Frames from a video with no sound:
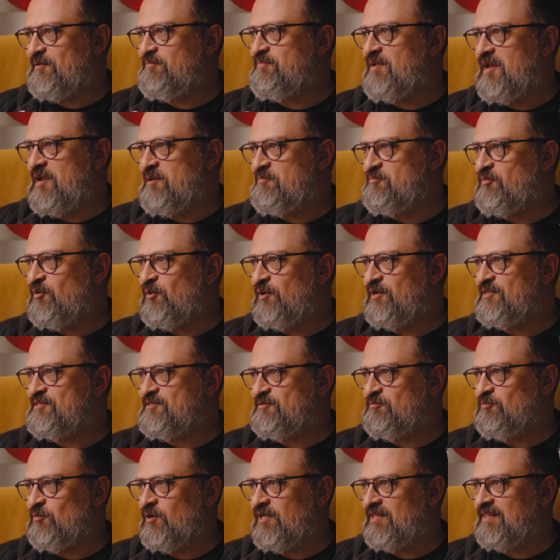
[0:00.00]
pain points
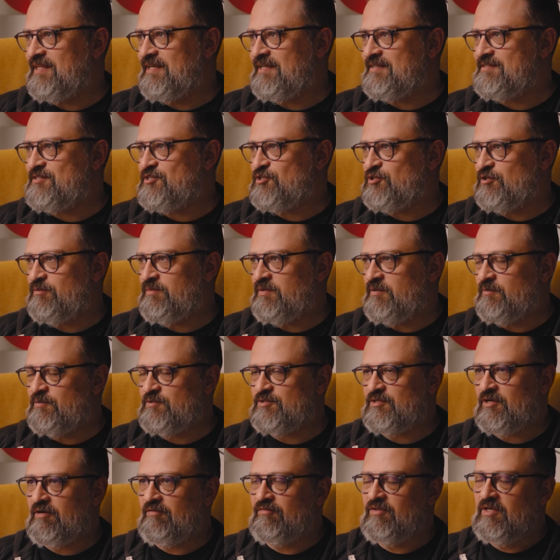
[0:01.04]
and what things should be
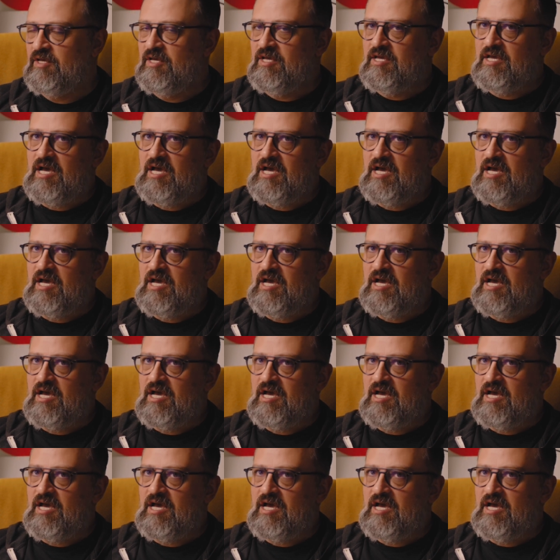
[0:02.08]
resolved.